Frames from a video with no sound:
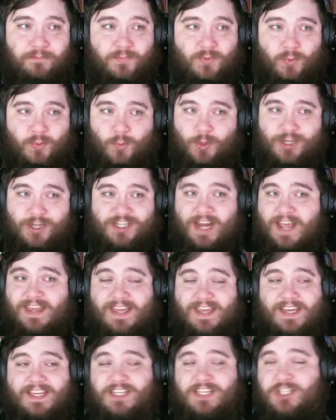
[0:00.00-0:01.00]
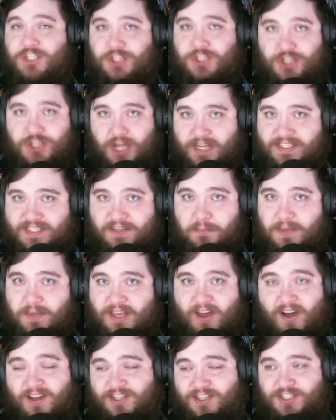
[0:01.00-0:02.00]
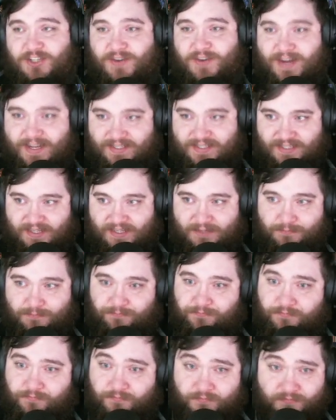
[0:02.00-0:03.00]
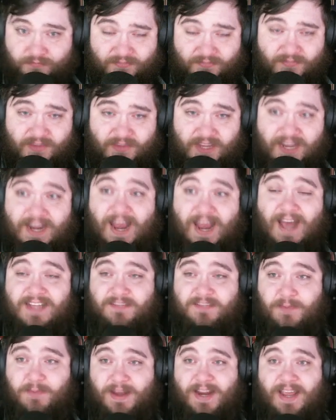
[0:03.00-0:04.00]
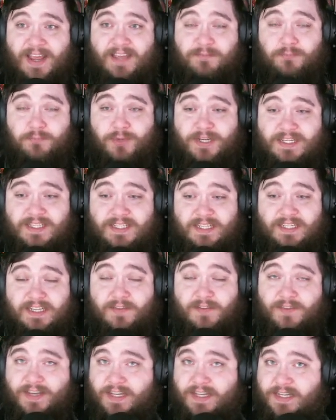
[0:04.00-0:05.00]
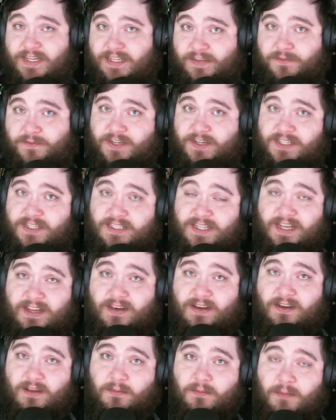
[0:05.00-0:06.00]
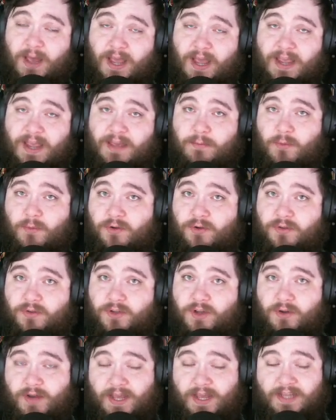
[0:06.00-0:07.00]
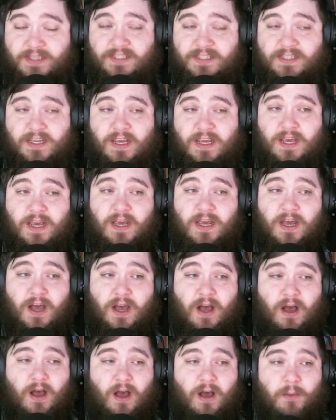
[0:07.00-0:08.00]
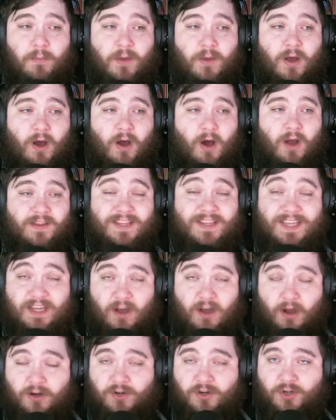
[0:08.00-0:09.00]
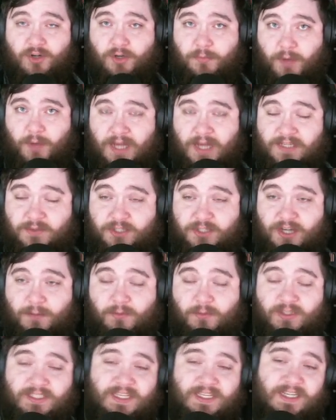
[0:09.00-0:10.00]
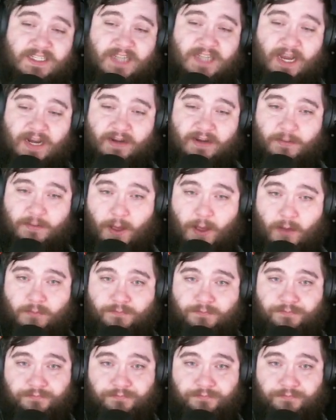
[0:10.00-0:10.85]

which I think is just beyond crazy. It has made a pretty significant difference in my Immortal Codex on the Conqueror boss, which I'm really excited about.